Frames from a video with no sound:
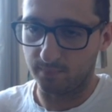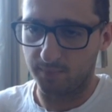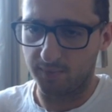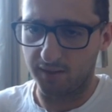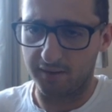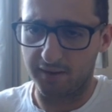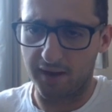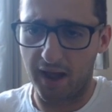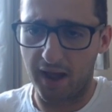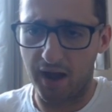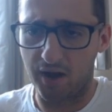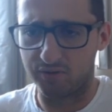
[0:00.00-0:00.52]

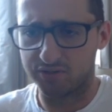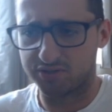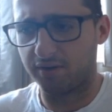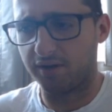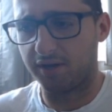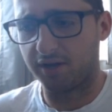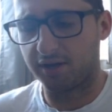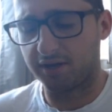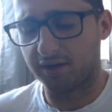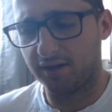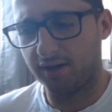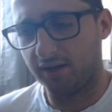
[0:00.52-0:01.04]
Now,
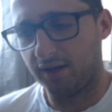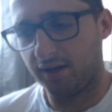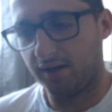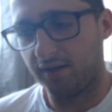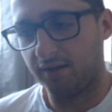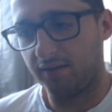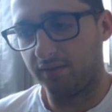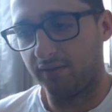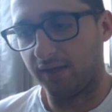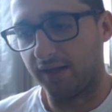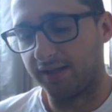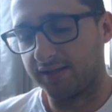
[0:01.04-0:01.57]
something
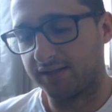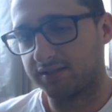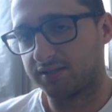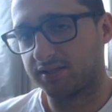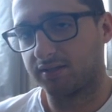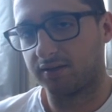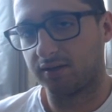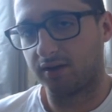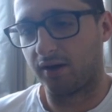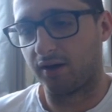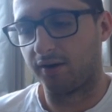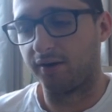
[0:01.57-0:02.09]
that's
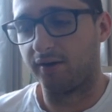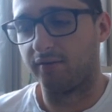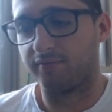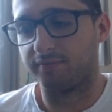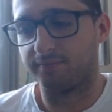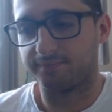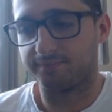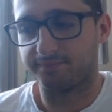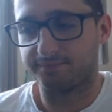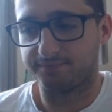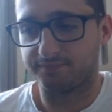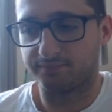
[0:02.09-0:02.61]
kind of
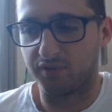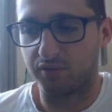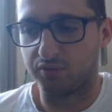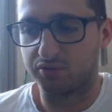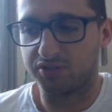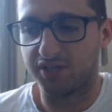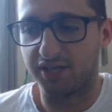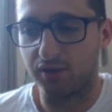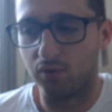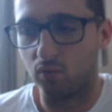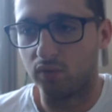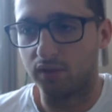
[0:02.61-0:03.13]
you'll
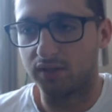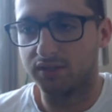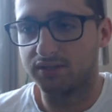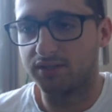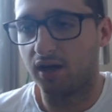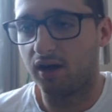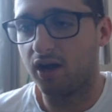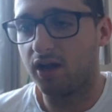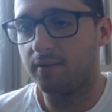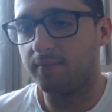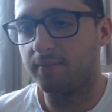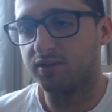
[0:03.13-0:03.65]
see all the
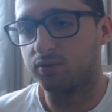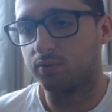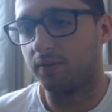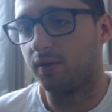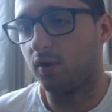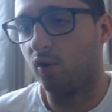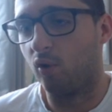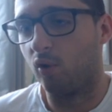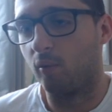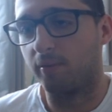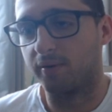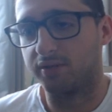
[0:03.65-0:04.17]
time is when the
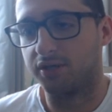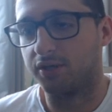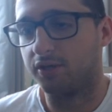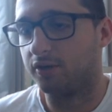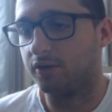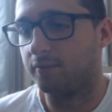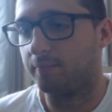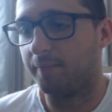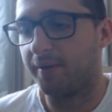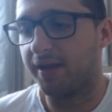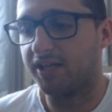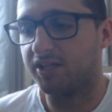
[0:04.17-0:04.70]
AWPer is a
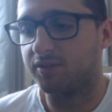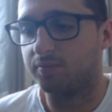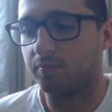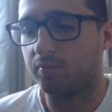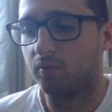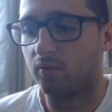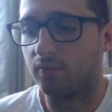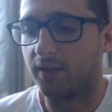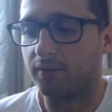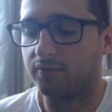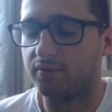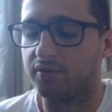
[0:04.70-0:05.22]
good B
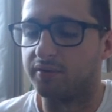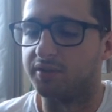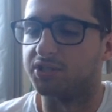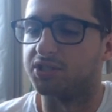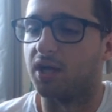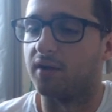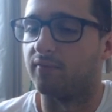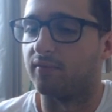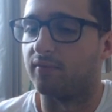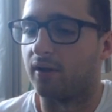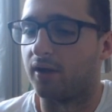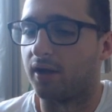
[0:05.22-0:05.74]
spawn, they'll do
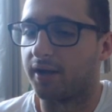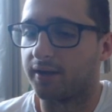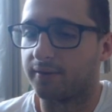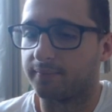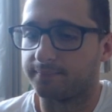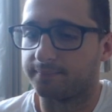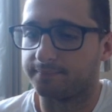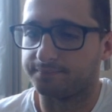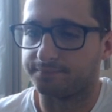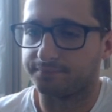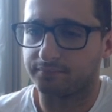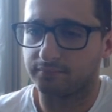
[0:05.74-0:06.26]
stuff like
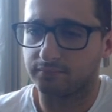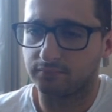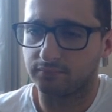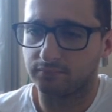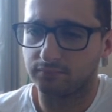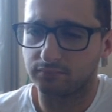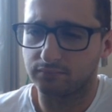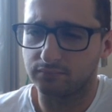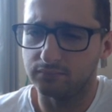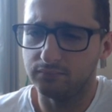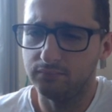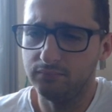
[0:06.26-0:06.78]

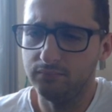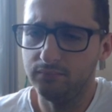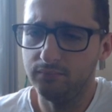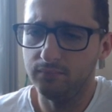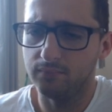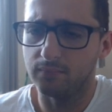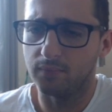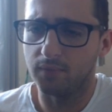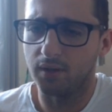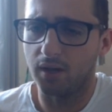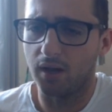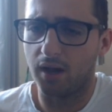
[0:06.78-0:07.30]

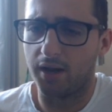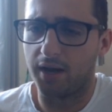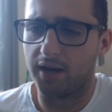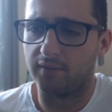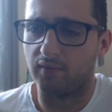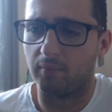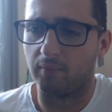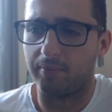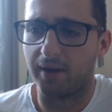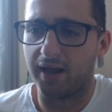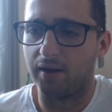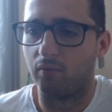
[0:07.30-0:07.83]

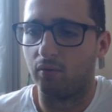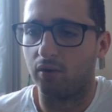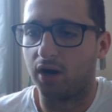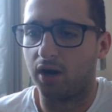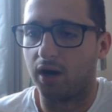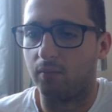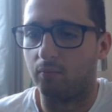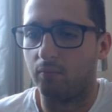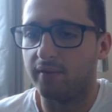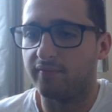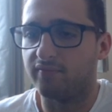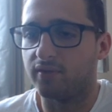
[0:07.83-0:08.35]
another player will
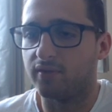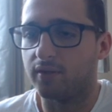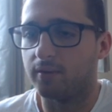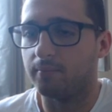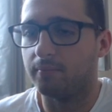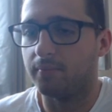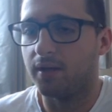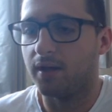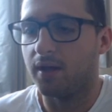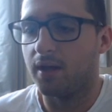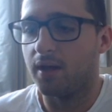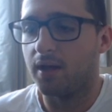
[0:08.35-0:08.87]
come with
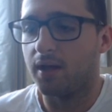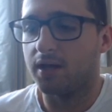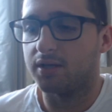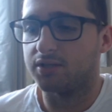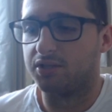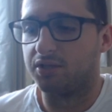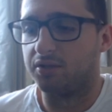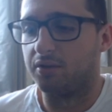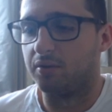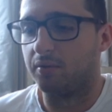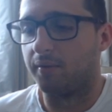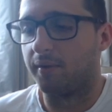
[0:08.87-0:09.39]
them. So
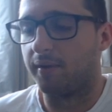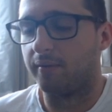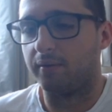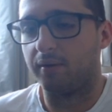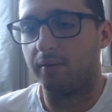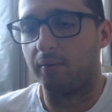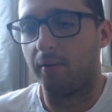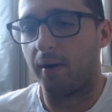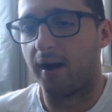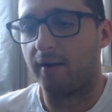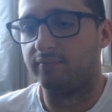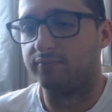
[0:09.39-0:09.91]

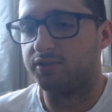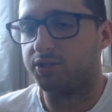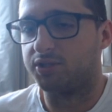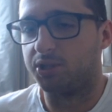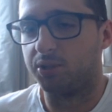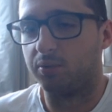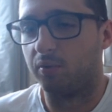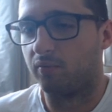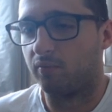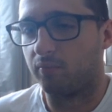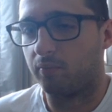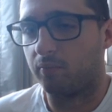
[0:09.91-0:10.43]
you'll have
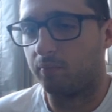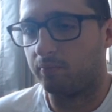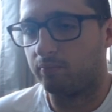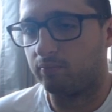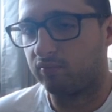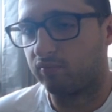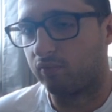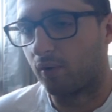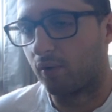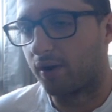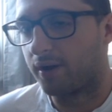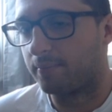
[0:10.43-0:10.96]
2 or
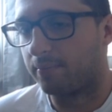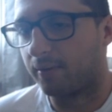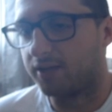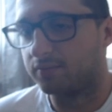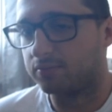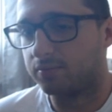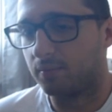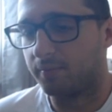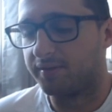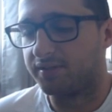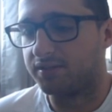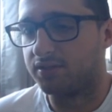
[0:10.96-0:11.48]
3 players,
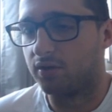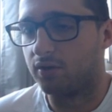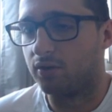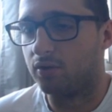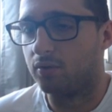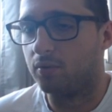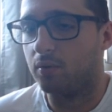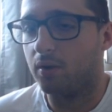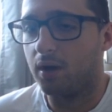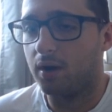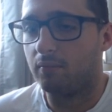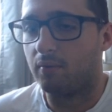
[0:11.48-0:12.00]
probably
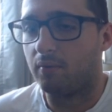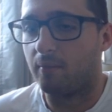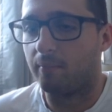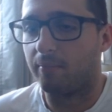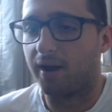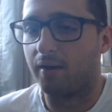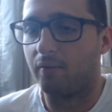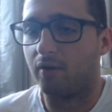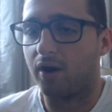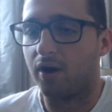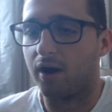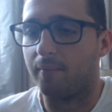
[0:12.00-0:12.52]
2. One
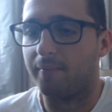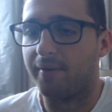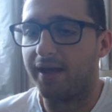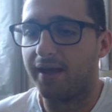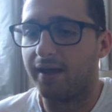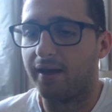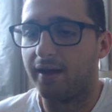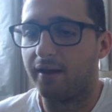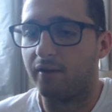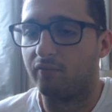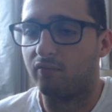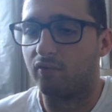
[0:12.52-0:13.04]
player will come
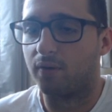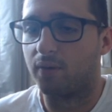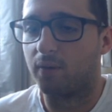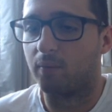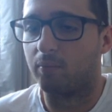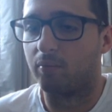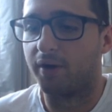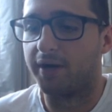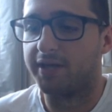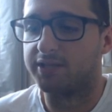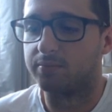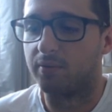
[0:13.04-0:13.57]
here, he'll throw the
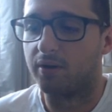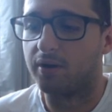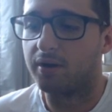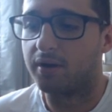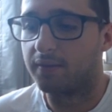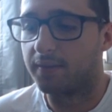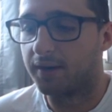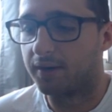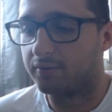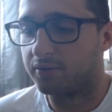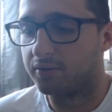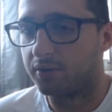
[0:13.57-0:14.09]
pre-smoke, and
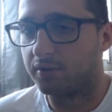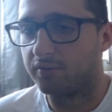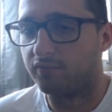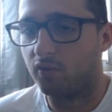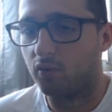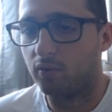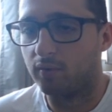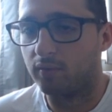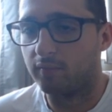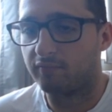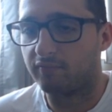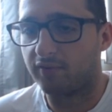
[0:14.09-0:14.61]
then he'll do a
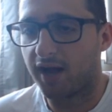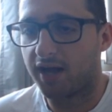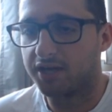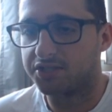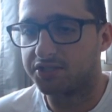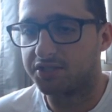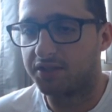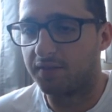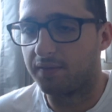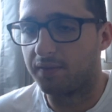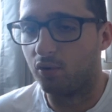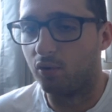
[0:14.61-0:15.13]
fallen flash,
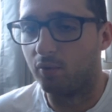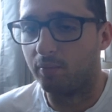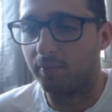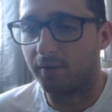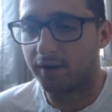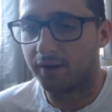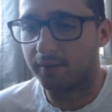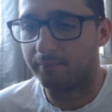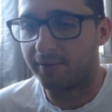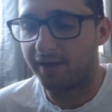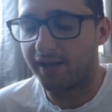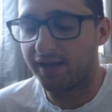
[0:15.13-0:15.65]
and then the AWPer
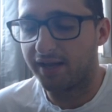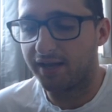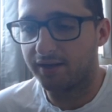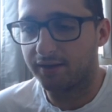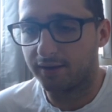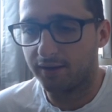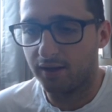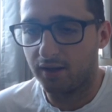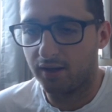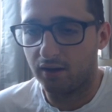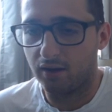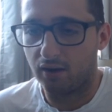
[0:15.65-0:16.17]
can peek
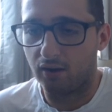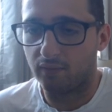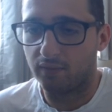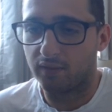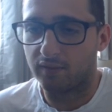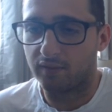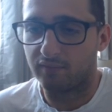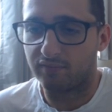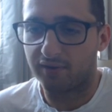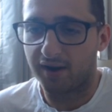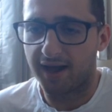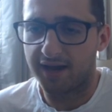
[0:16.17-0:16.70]
on the
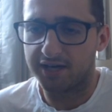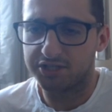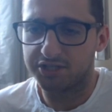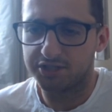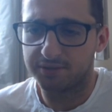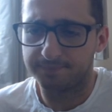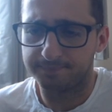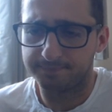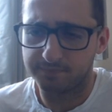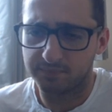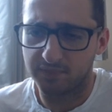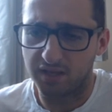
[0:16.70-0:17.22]
flash.
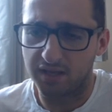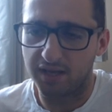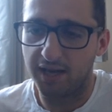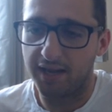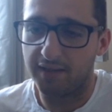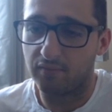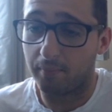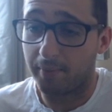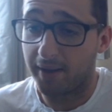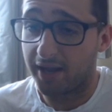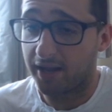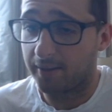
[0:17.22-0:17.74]
You can
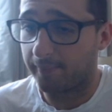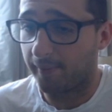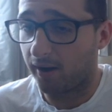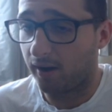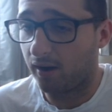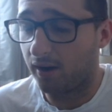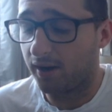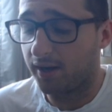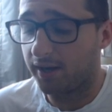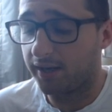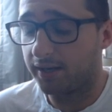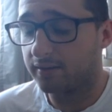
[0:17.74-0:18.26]
either peek
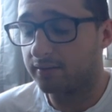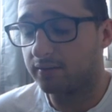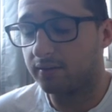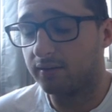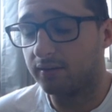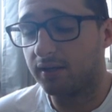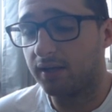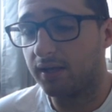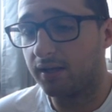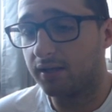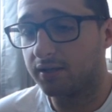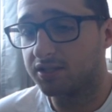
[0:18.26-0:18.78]
behind
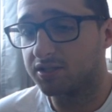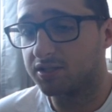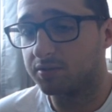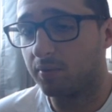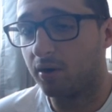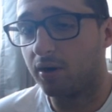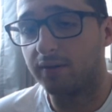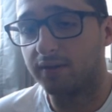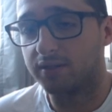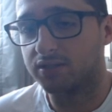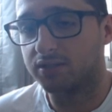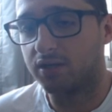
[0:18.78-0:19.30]
the
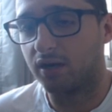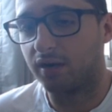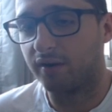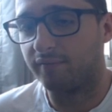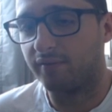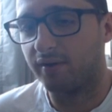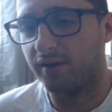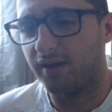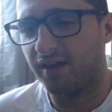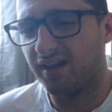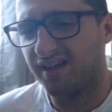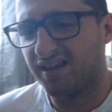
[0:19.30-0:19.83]
smoke, there's kind of,
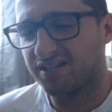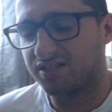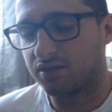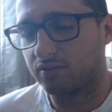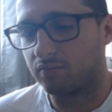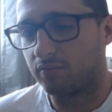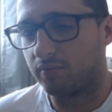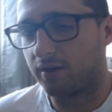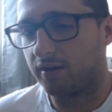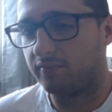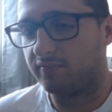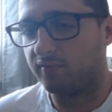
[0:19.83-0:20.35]
it's not
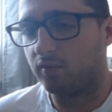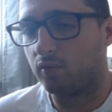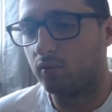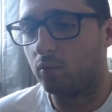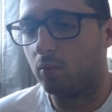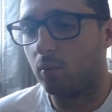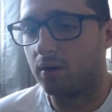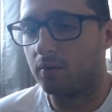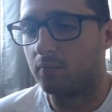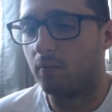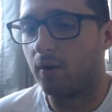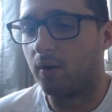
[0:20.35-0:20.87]
really a full
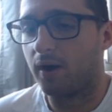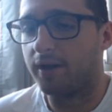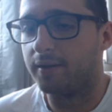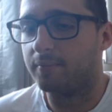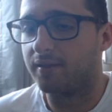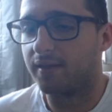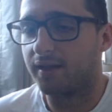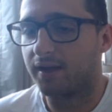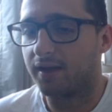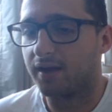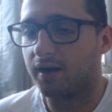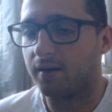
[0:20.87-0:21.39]
one way, but
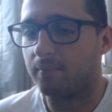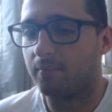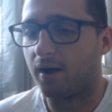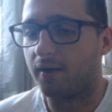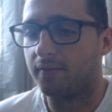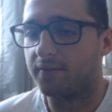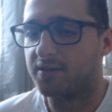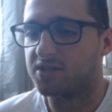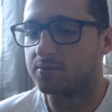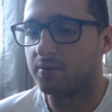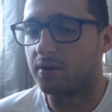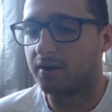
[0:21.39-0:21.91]
then come
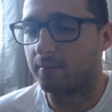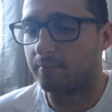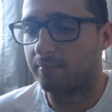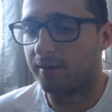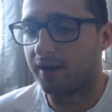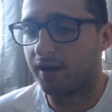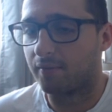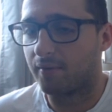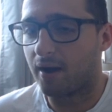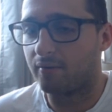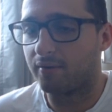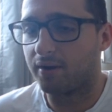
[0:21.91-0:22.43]
behind the smoke and play
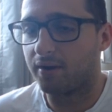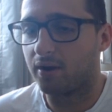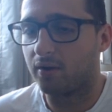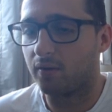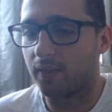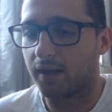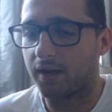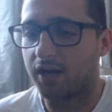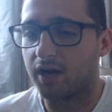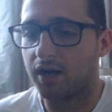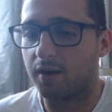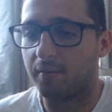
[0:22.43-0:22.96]
around it, or
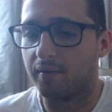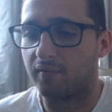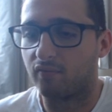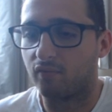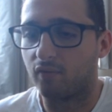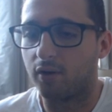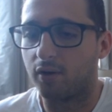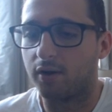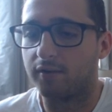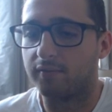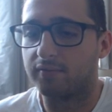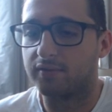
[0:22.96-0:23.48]
then come in
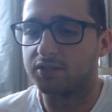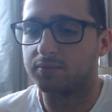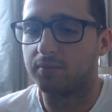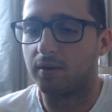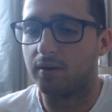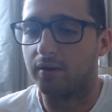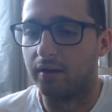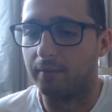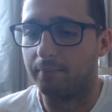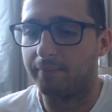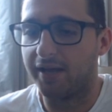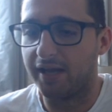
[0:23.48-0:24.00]
front of the
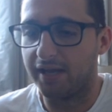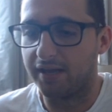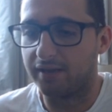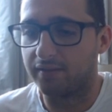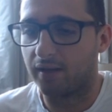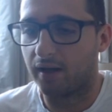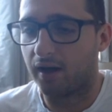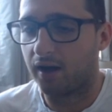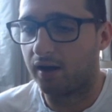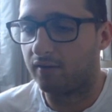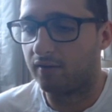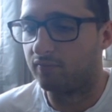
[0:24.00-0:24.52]
smoke and peek the
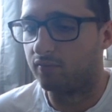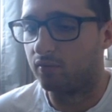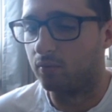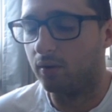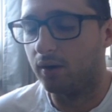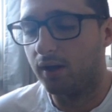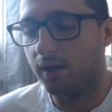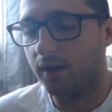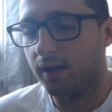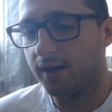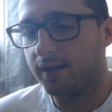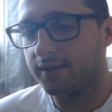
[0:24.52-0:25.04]
half wall
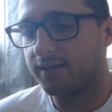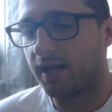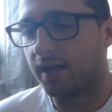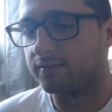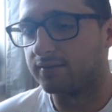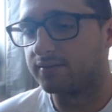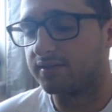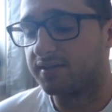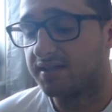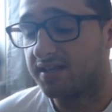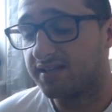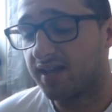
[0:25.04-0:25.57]
down
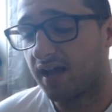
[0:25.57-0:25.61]
to these